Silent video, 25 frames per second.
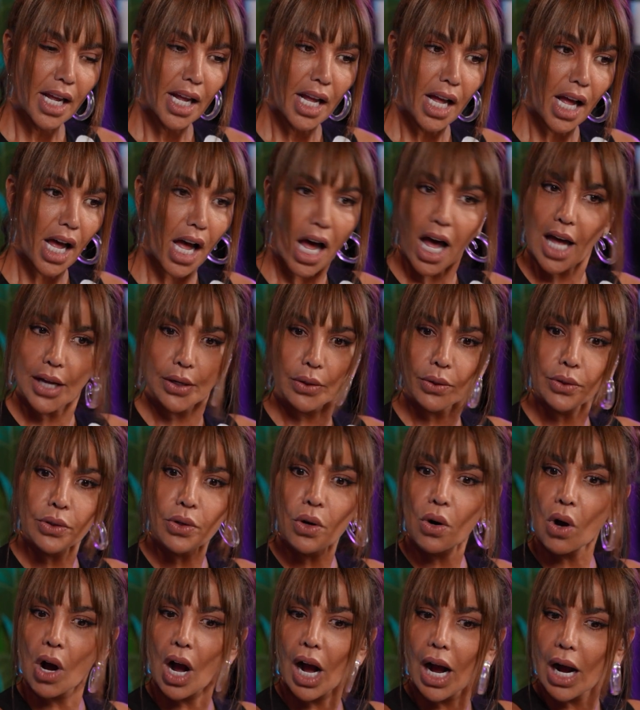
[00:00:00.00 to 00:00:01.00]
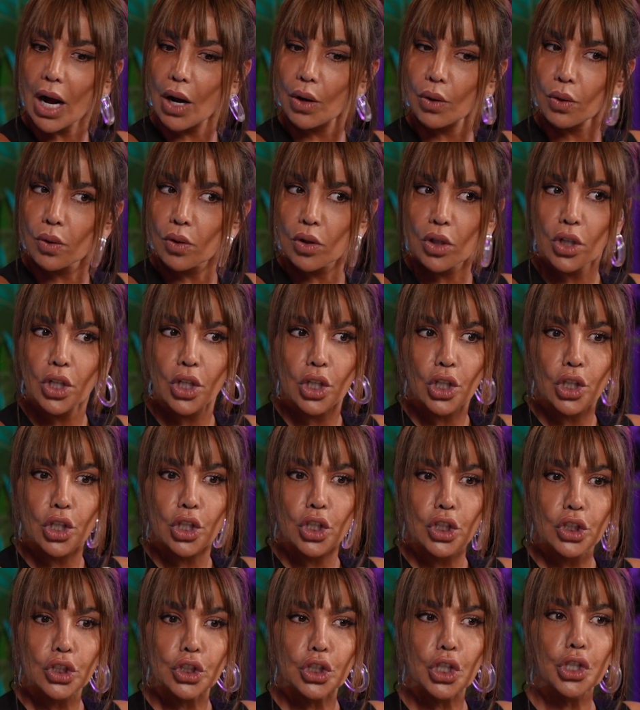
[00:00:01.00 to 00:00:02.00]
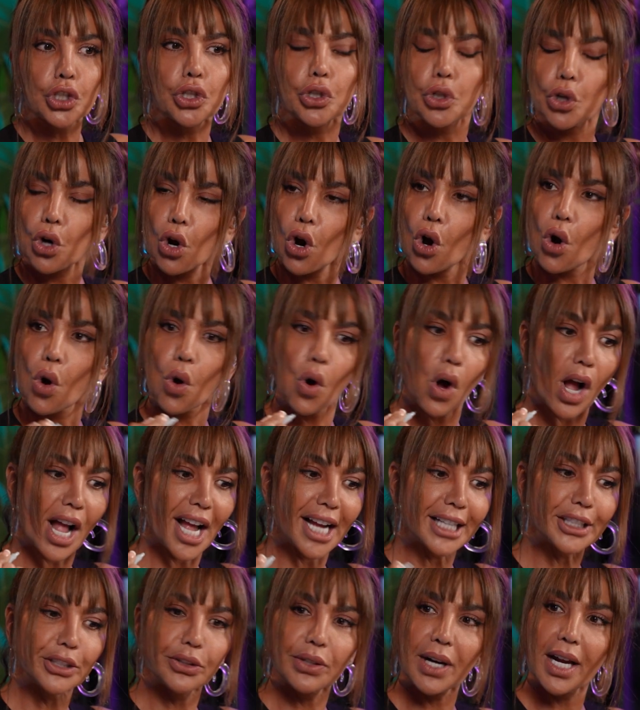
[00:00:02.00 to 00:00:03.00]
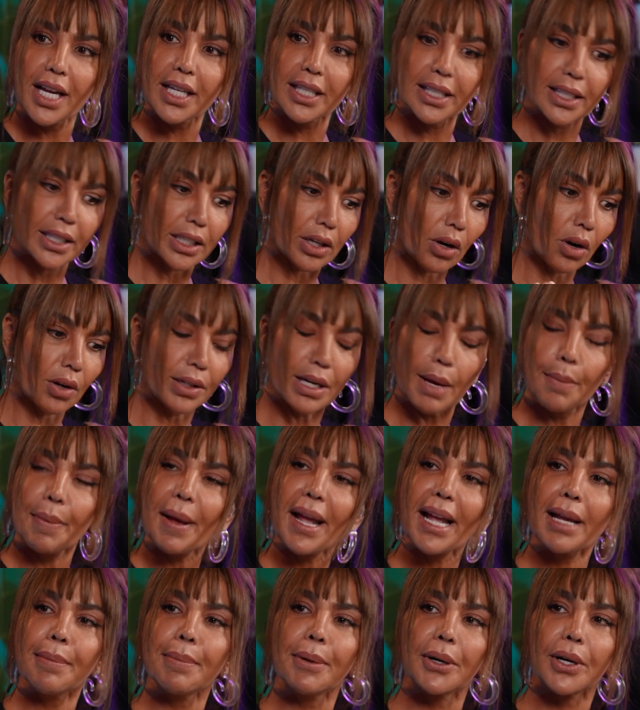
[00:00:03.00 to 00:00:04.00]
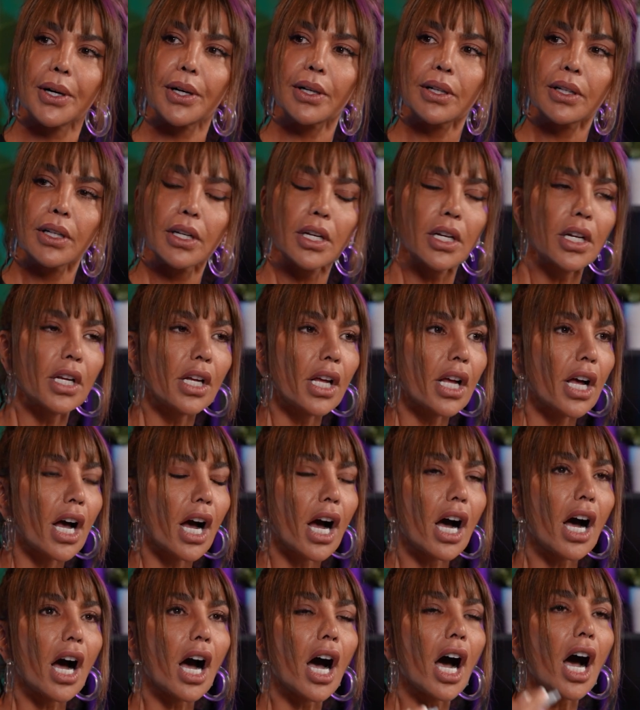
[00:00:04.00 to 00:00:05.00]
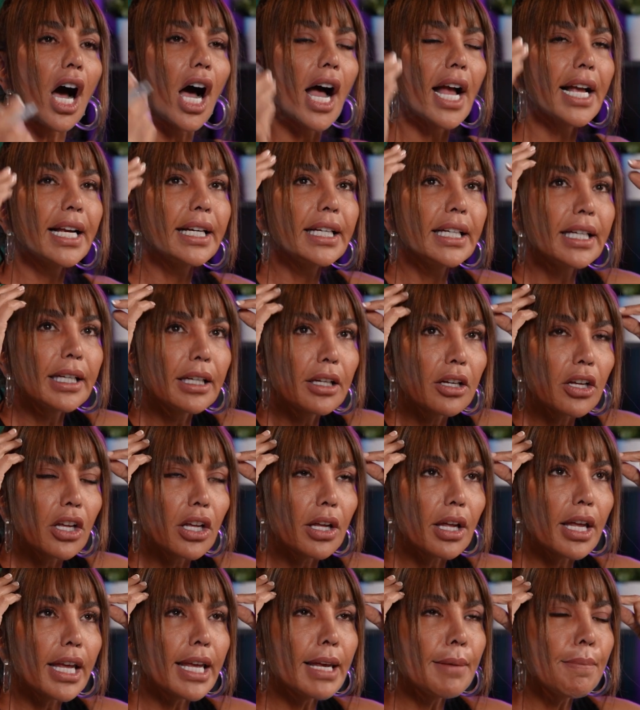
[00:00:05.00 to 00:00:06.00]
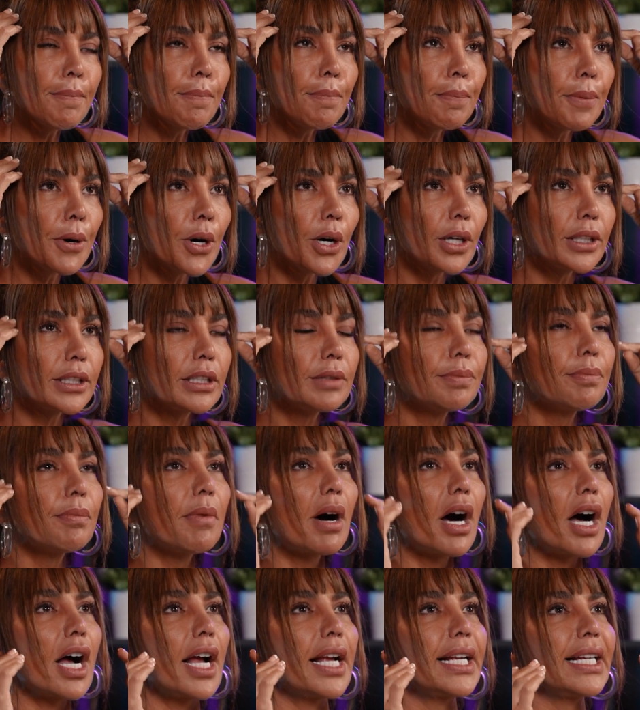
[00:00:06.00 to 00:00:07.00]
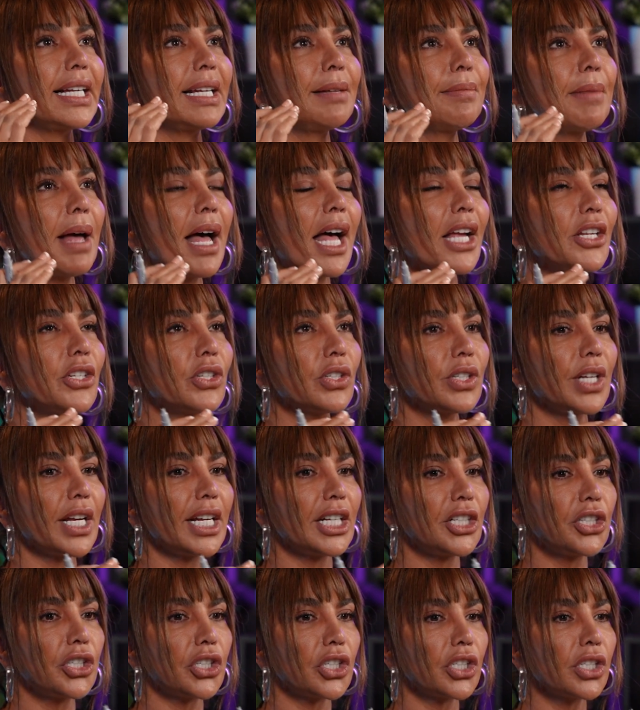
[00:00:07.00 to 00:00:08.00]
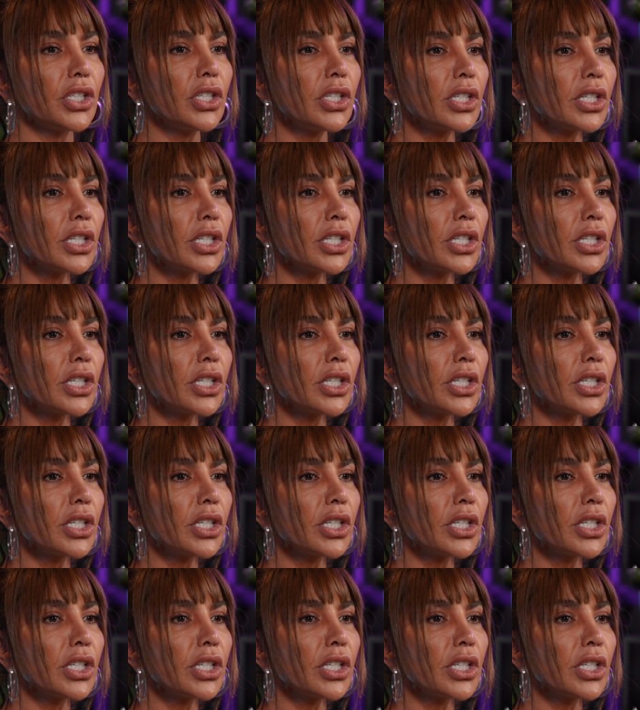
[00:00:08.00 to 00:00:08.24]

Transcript: I don't know how to draw a dress on a paper. I input my imagination